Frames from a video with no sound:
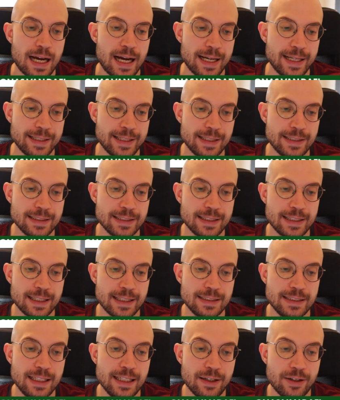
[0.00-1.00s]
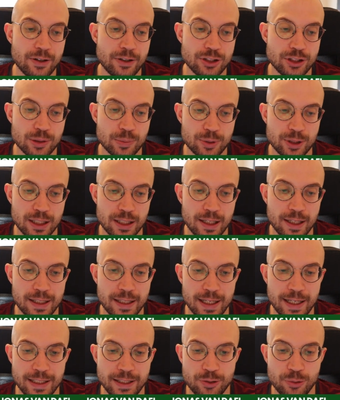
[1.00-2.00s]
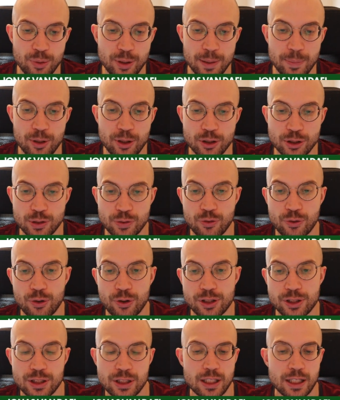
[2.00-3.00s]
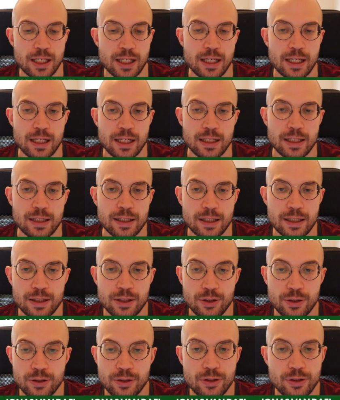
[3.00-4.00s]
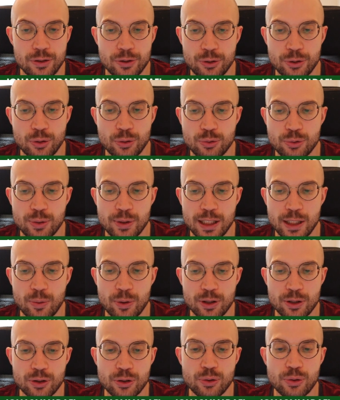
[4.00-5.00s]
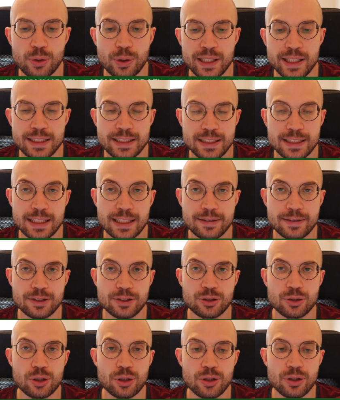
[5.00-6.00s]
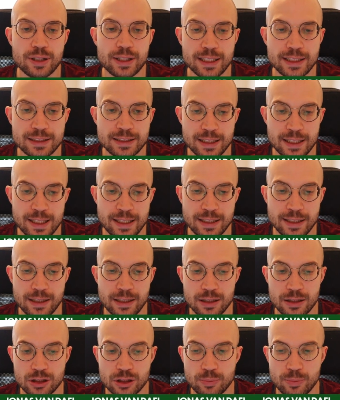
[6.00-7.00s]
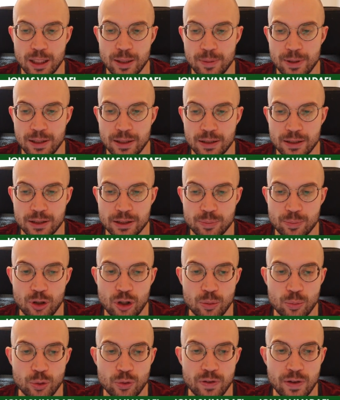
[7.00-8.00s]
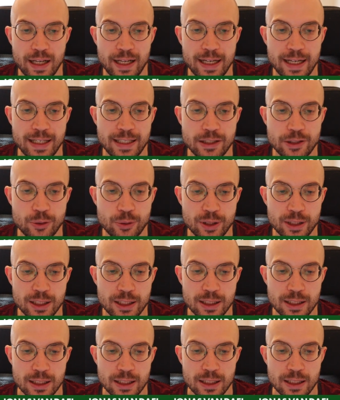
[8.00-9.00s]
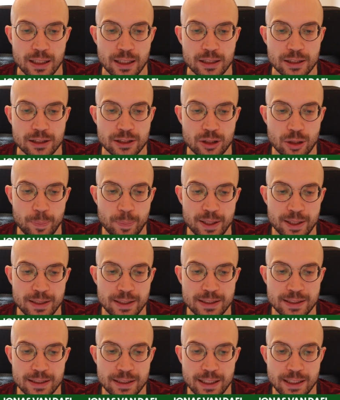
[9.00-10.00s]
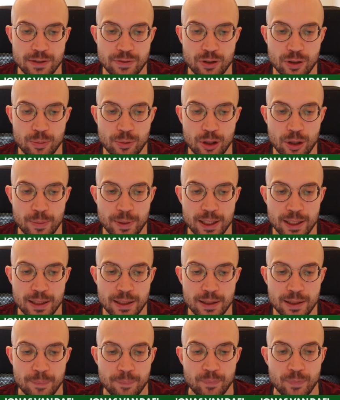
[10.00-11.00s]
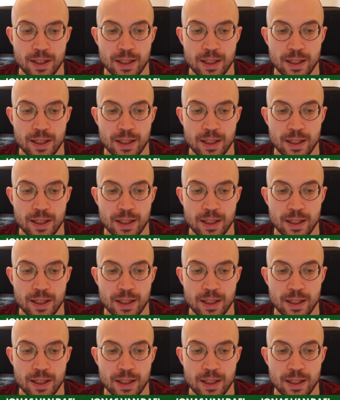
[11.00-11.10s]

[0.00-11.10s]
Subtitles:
And then again here, something like a3, because of course you don't really want to go crazy and destroy your king side here, so maybe a small move like a3, stopping these knights from coming in.